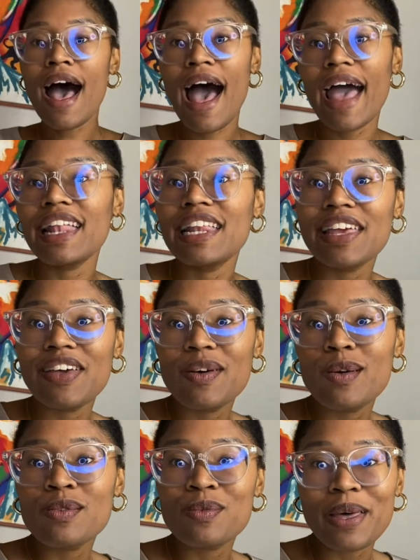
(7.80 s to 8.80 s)
Hi
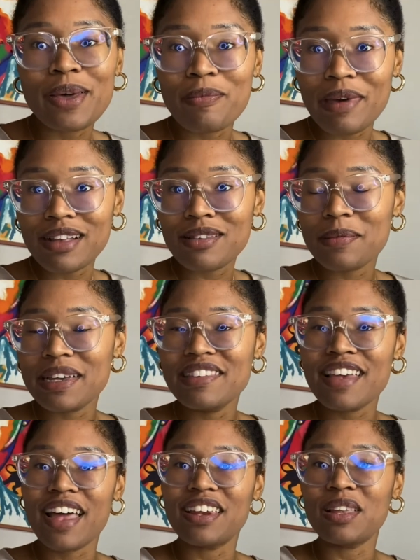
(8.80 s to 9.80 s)
Leos, welcome back to my
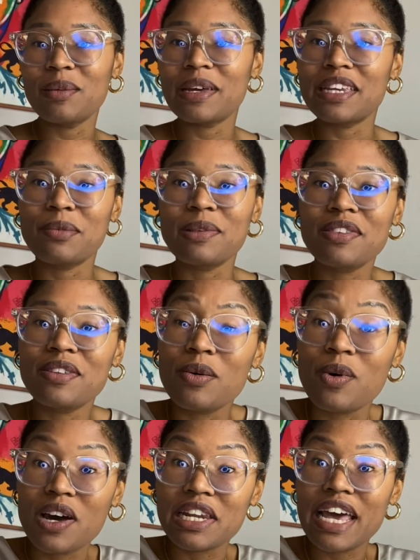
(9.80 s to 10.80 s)
channel. My name is
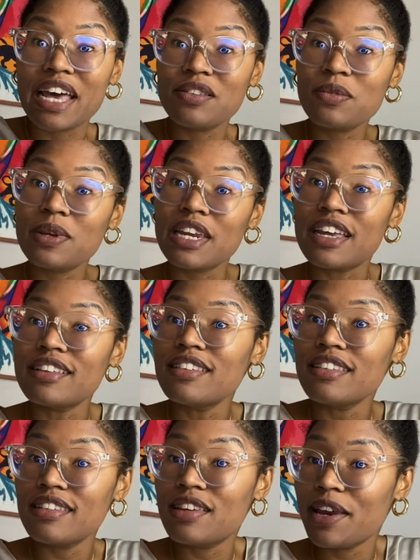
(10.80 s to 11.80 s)
Tawanantoinette.
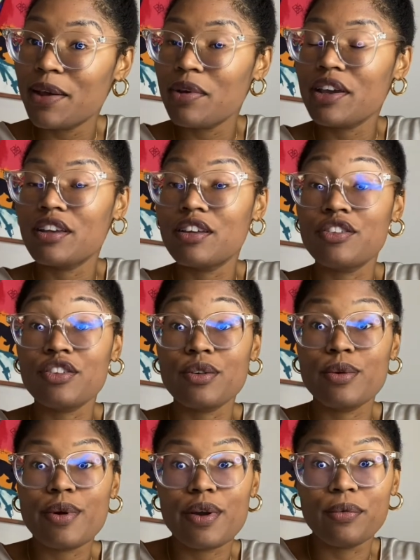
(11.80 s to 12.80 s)
Today we're going to do
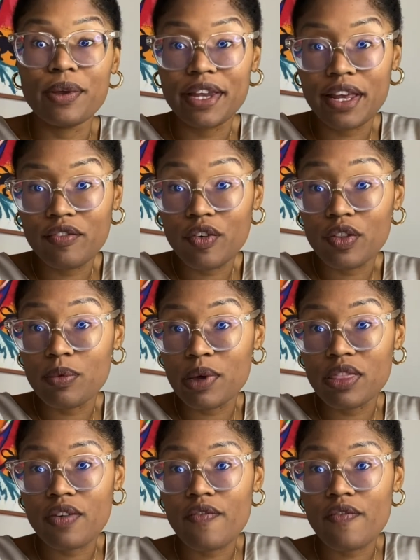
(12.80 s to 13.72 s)
a reading for the month of